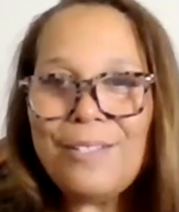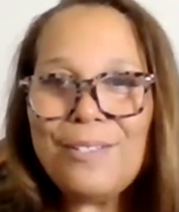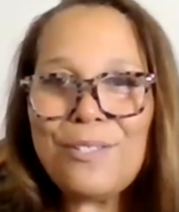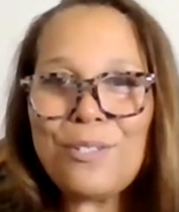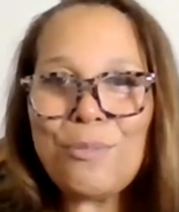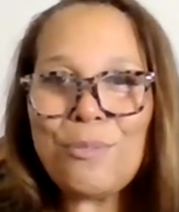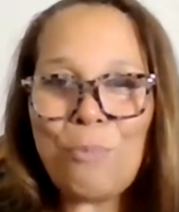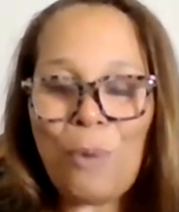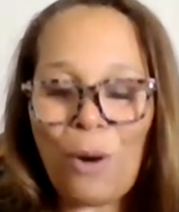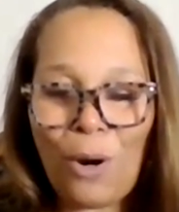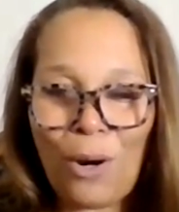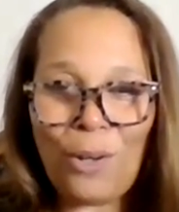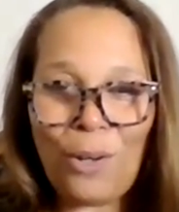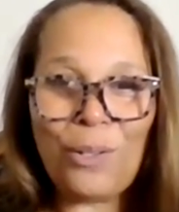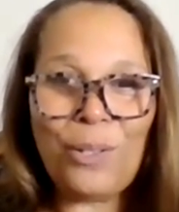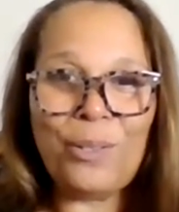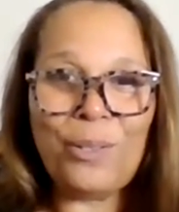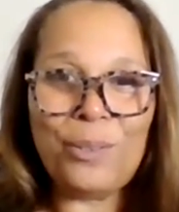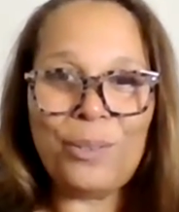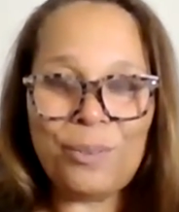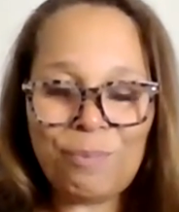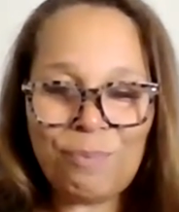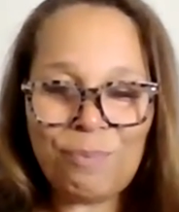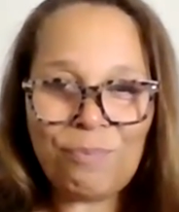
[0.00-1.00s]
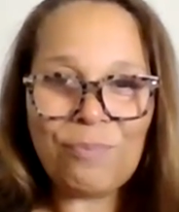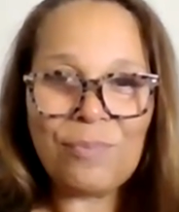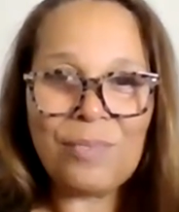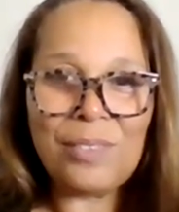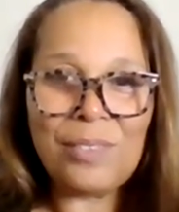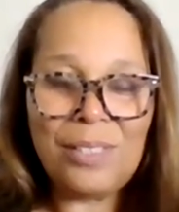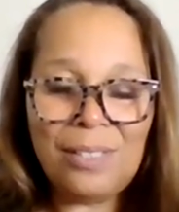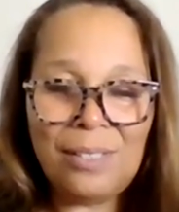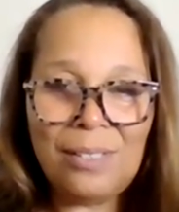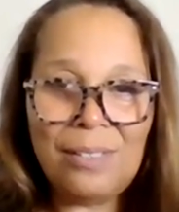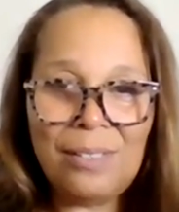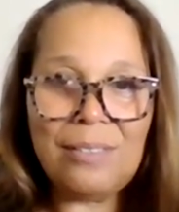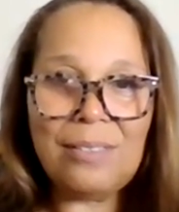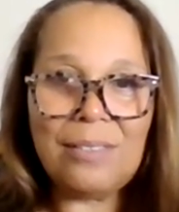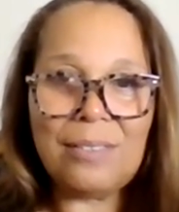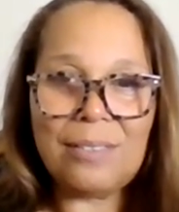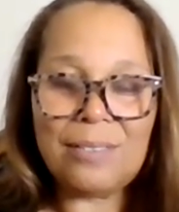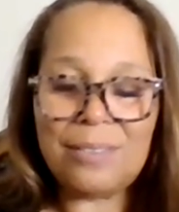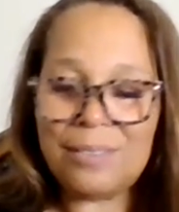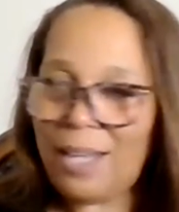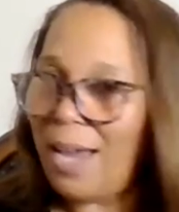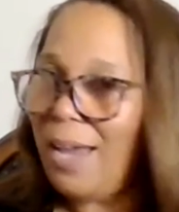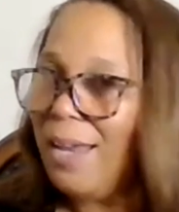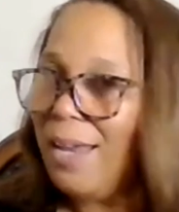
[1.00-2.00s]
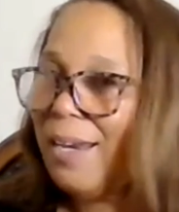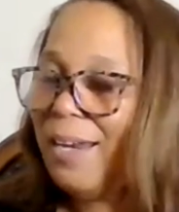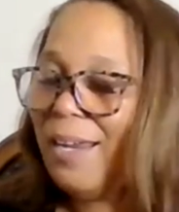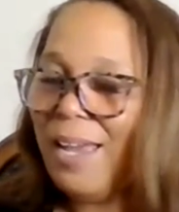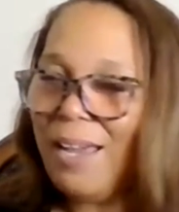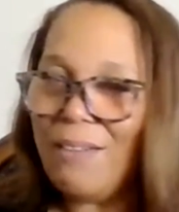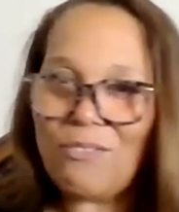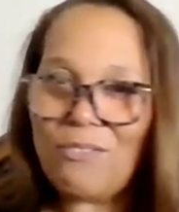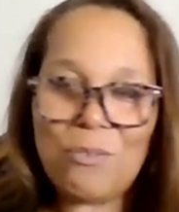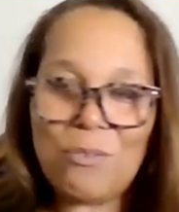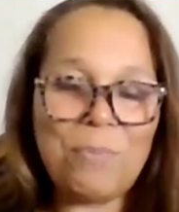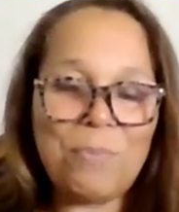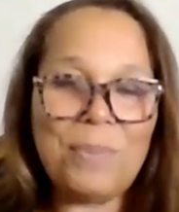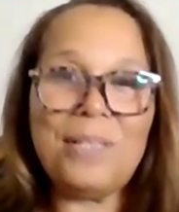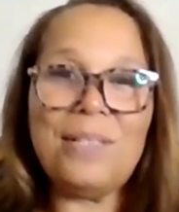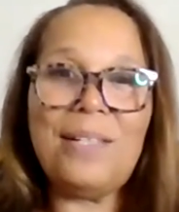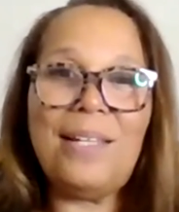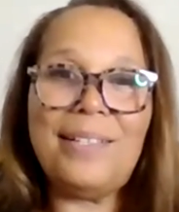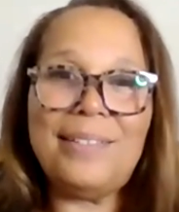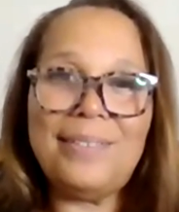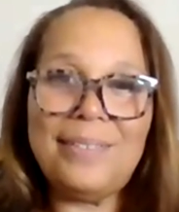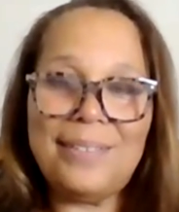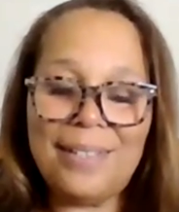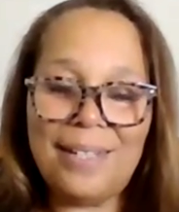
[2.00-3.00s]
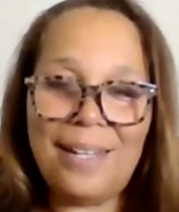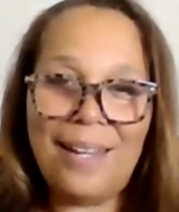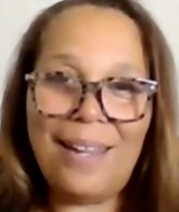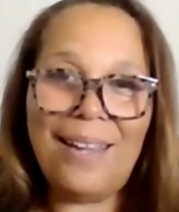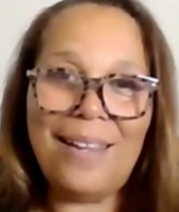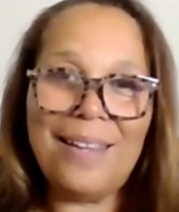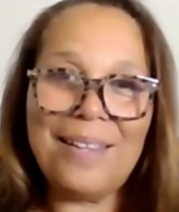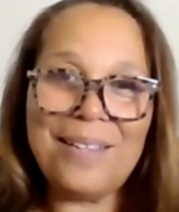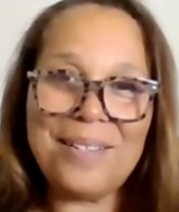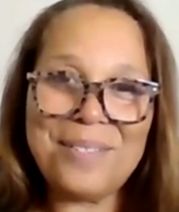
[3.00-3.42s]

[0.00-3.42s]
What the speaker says: Tomorrow does not have to be like today.